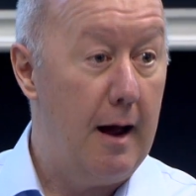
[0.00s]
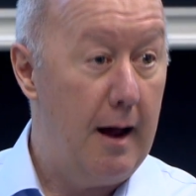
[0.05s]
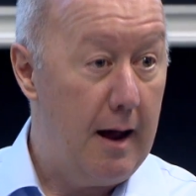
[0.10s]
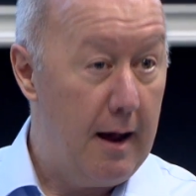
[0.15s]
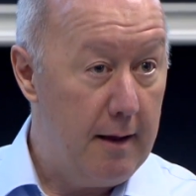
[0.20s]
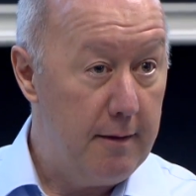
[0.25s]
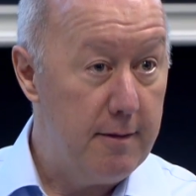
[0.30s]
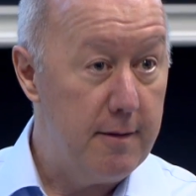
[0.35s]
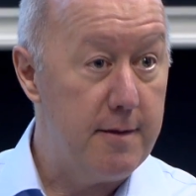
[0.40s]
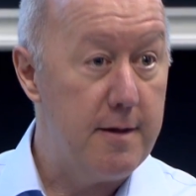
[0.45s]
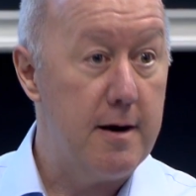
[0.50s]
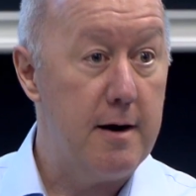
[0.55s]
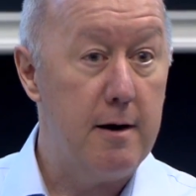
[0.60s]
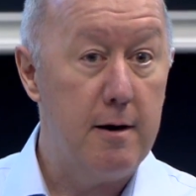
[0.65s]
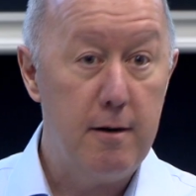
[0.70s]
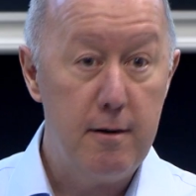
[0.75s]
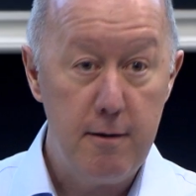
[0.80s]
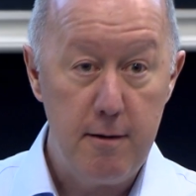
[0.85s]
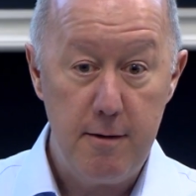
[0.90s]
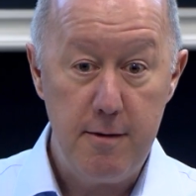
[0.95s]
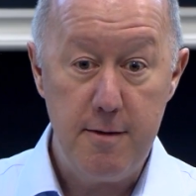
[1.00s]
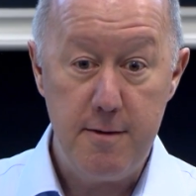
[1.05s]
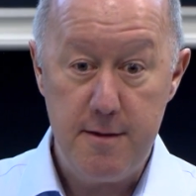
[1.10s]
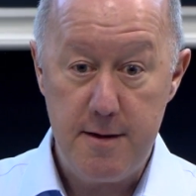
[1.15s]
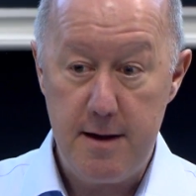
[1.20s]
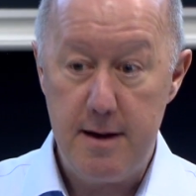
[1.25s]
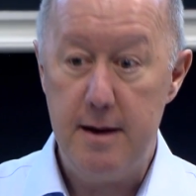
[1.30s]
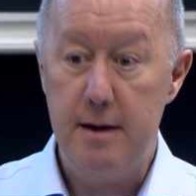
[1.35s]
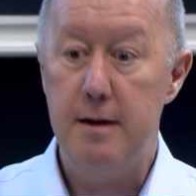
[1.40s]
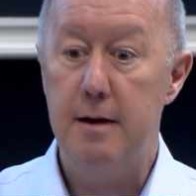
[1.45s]
And they're
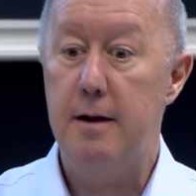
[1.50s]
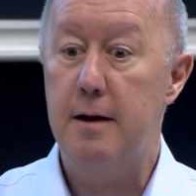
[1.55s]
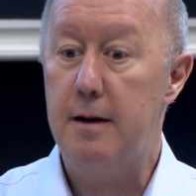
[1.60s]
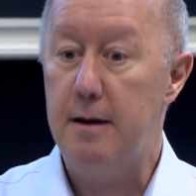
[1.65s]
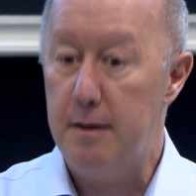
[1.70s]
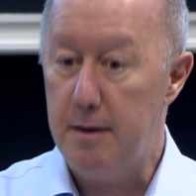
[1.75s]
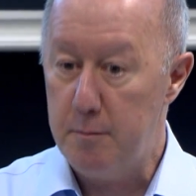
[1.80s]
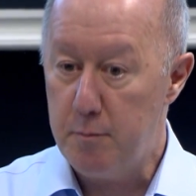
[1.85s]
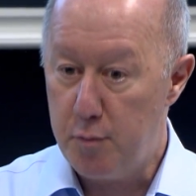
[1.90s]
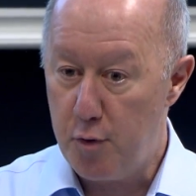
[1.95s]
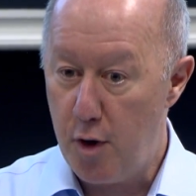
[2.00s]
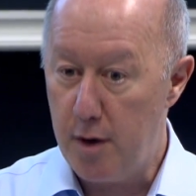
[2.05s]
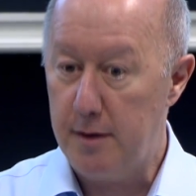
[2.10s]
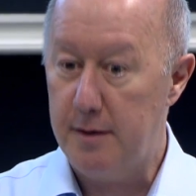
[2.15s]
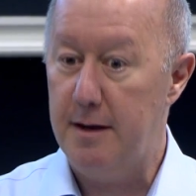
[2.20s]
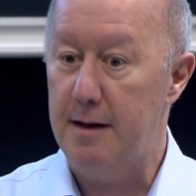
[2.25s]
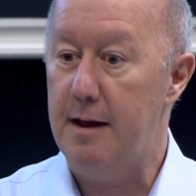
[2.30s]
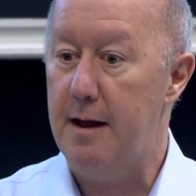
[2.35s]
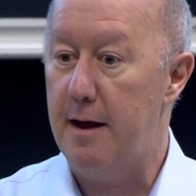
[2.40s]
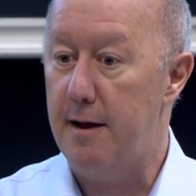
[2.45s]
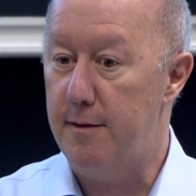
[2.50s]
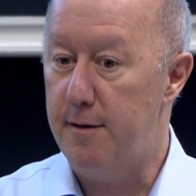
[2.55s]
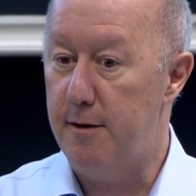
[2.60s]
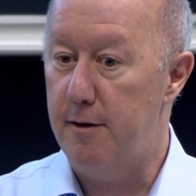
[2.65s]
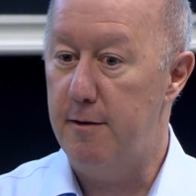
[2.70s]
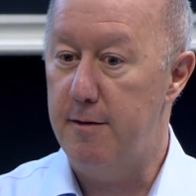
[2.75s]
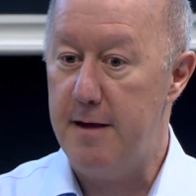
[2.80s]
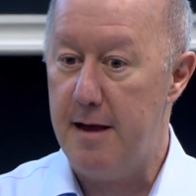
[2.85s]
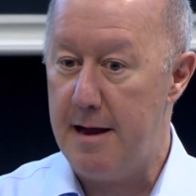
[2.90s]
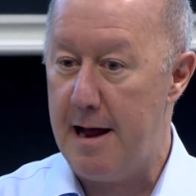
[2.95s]
then brought
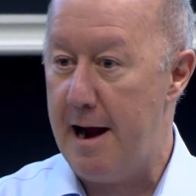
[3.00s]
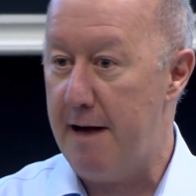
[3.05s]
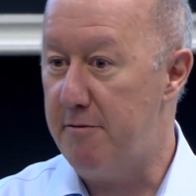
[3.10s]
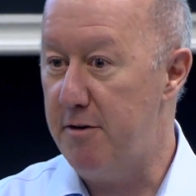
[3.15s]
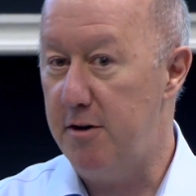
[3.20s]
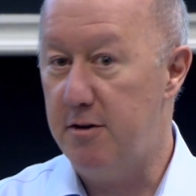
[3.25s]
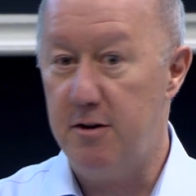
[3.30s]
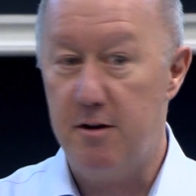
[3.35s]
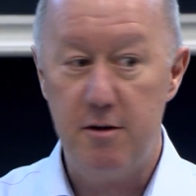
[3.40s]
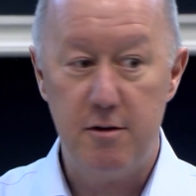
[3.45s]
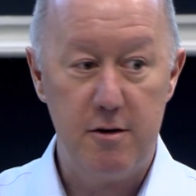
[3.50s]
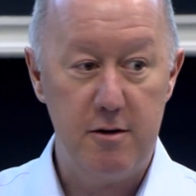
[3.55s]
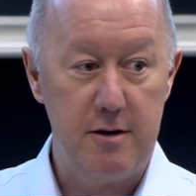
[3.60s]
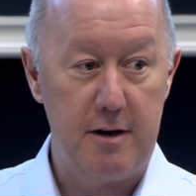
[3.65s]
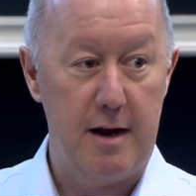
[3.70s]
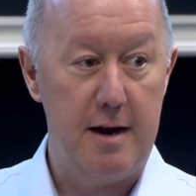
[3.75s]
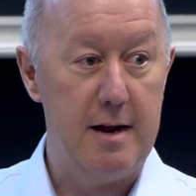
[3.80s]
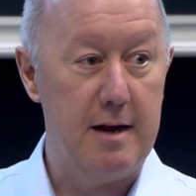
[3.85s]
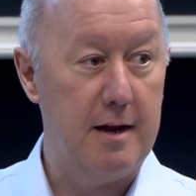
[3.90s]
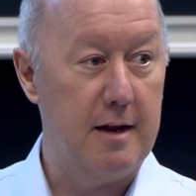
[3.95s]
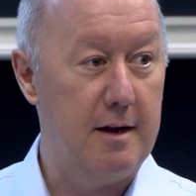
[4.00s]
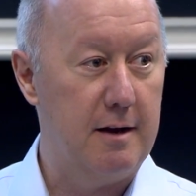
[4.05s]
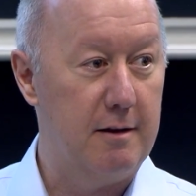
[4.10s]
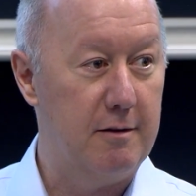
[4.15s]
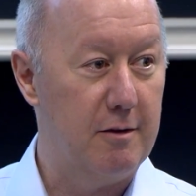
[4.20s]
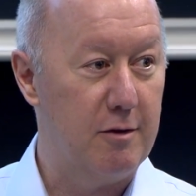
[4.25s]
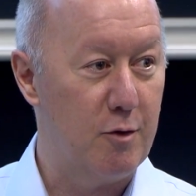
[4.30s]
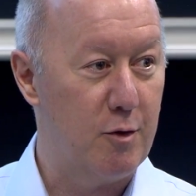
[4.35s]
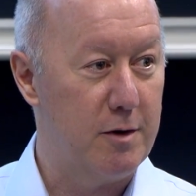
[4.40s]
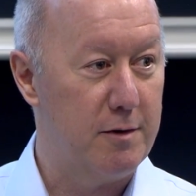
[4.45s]
together, the averages are
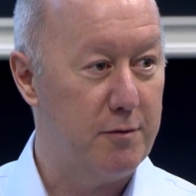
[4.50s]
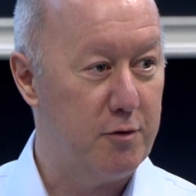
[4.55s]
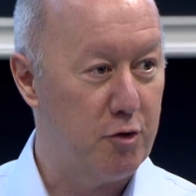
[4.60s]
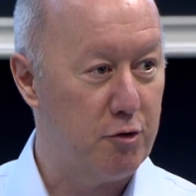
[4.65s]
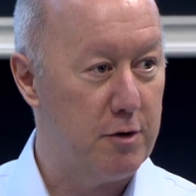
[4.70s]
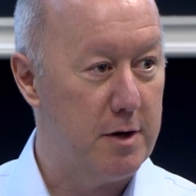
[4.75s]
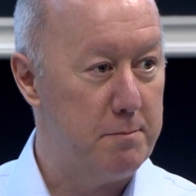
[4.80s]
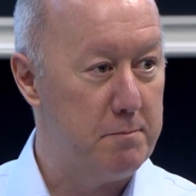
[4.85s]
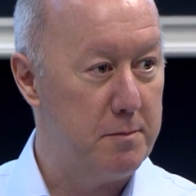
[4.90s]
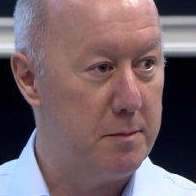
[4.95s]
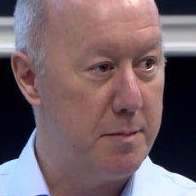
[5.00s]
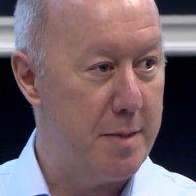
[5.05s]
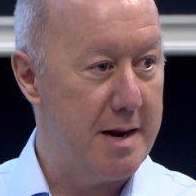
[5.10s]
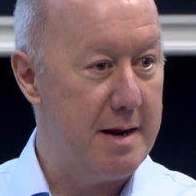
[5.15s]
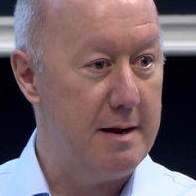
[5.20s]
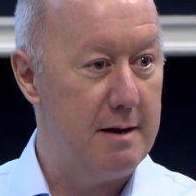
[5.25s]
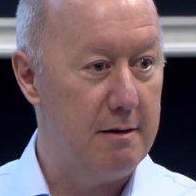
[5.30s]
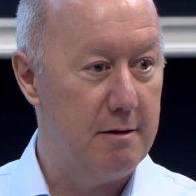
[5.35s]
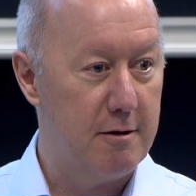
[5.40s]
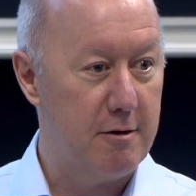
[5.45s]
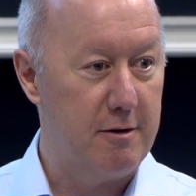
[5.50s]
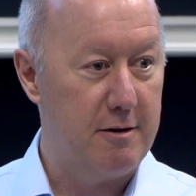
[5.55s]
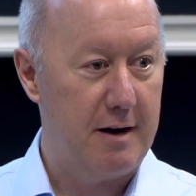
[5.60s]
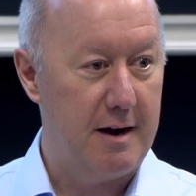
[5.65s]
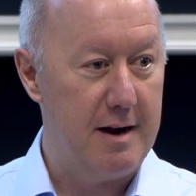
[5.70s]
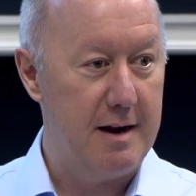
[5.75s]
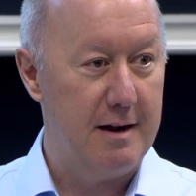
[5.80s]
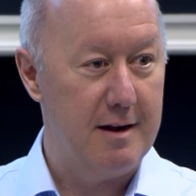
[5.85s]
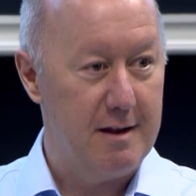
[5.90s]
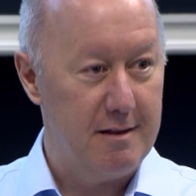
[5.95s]
taken, sort of trimmed means are
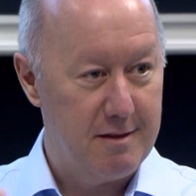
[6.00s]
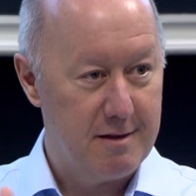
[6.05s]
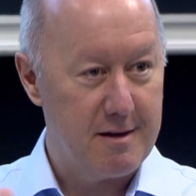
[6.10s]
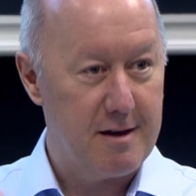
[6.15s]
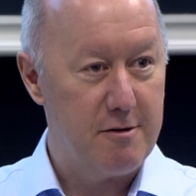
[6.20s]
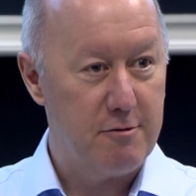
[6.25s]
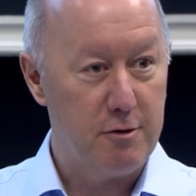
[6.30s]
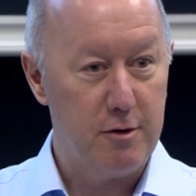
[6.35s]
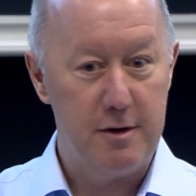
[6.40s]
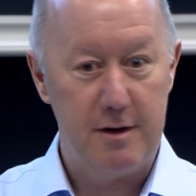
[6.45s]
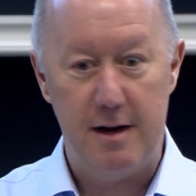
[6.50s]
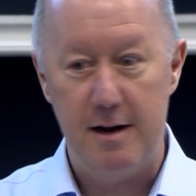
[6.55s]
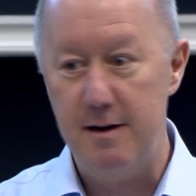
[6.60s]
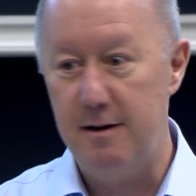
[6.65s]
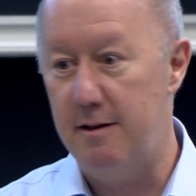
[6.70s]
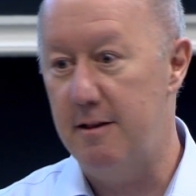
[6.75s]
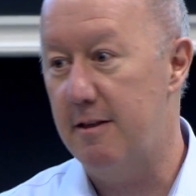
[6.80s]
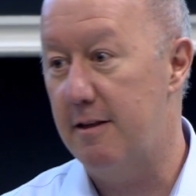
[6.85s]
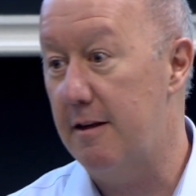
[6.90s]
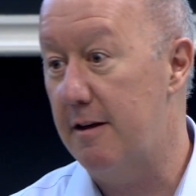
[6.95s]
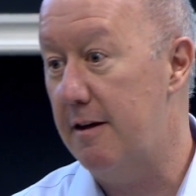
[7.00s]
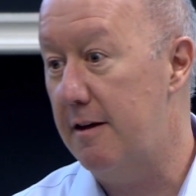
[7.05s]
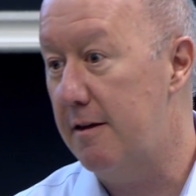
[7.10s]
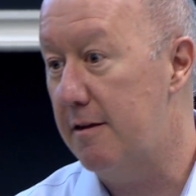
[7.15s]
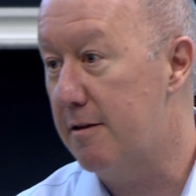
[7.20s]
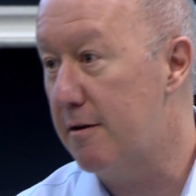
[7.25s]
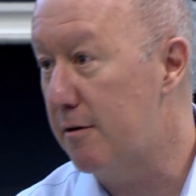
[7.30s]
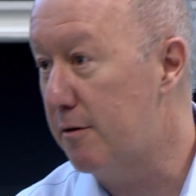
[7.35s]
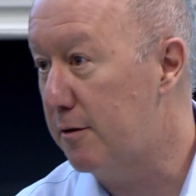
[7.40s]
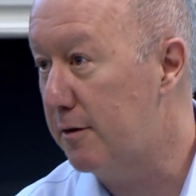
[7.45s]
taken, central
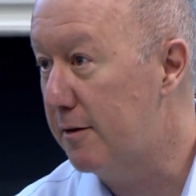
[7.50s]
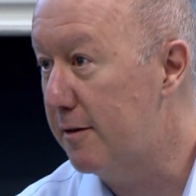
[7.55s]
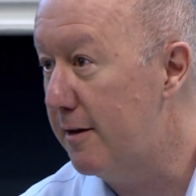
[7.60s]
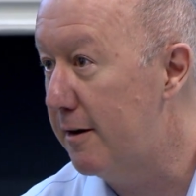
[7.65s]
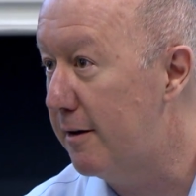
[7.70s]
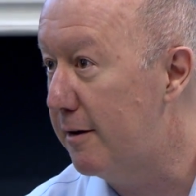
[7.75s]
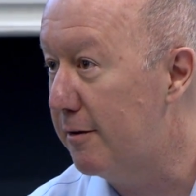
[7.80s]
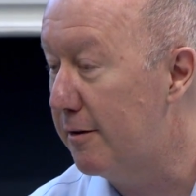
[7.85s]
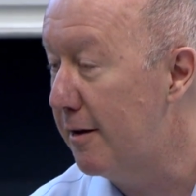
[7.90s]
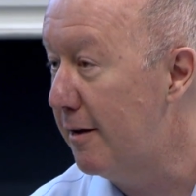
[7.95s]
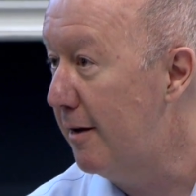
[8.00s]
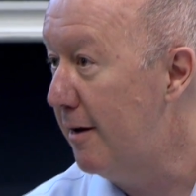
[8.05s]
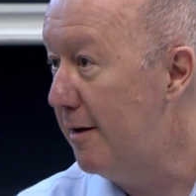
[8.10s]
tendencies, there's, there's